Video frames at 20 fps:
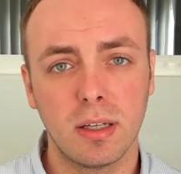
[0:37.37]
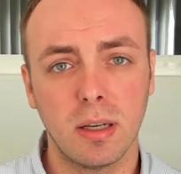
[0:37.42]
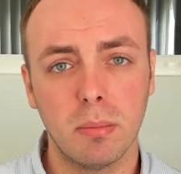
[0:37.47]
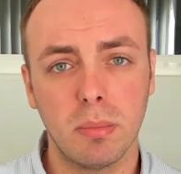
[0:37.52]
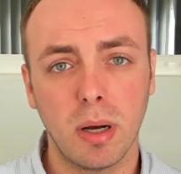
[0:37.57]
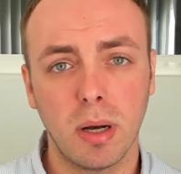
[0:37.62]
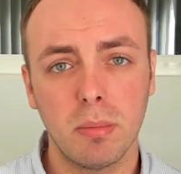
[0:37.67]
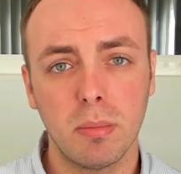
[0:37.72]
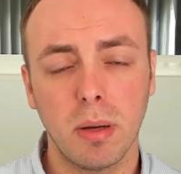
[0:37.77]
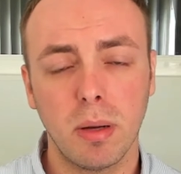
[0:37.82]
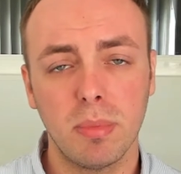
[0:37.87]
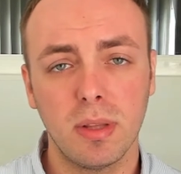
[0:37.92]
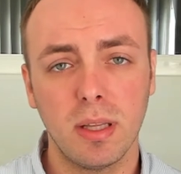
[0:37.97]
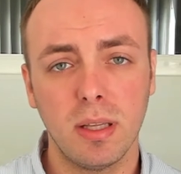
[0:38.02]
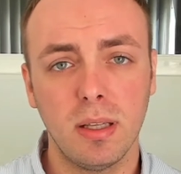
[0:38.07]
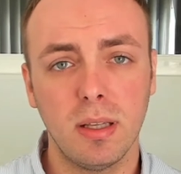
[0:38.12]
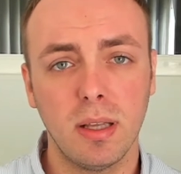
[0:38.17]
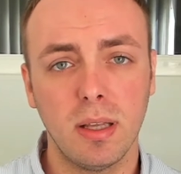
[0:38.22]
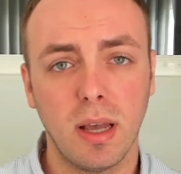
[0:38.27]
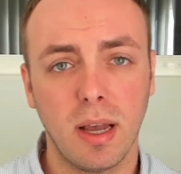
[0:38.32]
can pump up
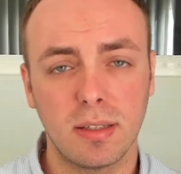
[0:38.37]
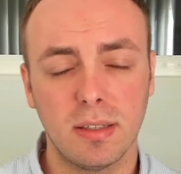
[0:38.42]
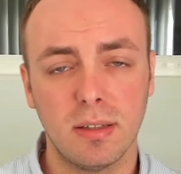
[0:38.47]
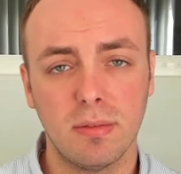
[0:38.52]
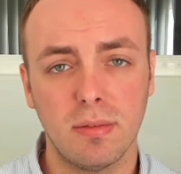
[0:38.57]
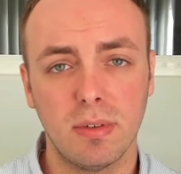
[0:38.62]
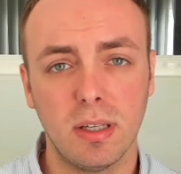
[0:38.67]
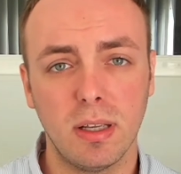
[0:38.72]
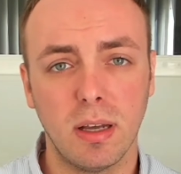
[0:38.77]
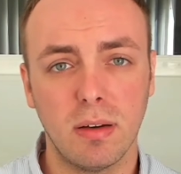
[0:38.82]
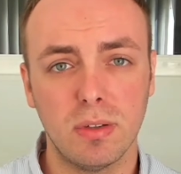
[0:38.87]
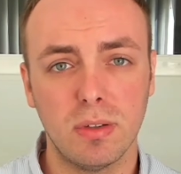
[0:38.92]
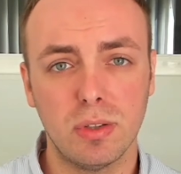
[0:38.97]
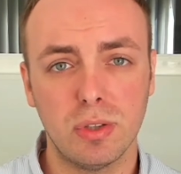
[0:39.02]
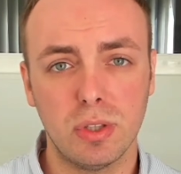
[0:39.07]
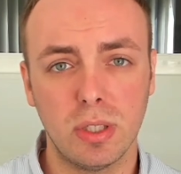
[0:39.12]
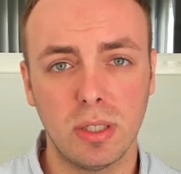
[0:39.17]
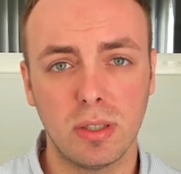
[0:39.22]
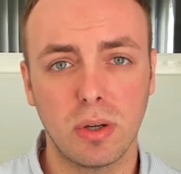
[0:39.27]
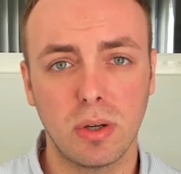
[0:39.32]
the activity of a
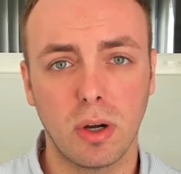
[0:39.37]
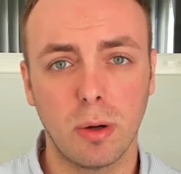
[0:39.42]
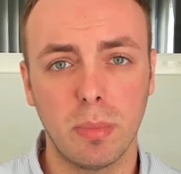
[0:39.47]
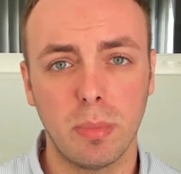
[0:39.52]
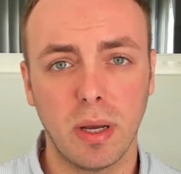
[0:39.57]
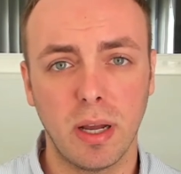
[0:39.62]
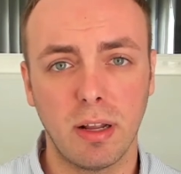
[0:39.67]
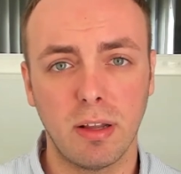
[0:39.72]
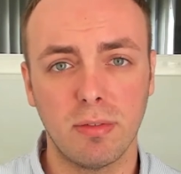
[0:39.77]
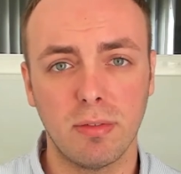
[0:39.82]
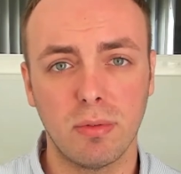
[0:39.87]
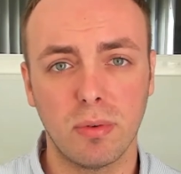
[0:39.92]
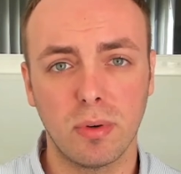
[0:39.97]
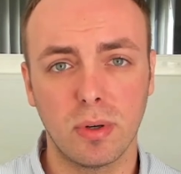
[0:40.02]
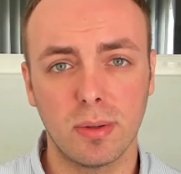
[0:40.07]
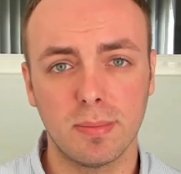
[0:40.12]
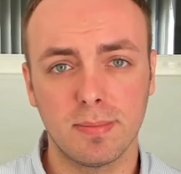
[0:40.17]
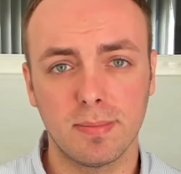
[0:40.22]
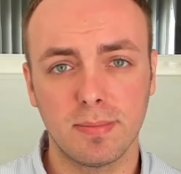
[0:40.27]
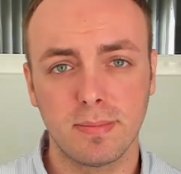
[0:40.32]
gene called
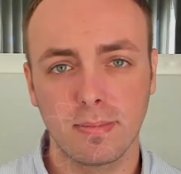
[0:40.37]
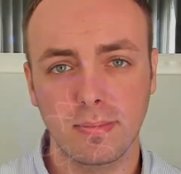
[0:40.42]
PAD4.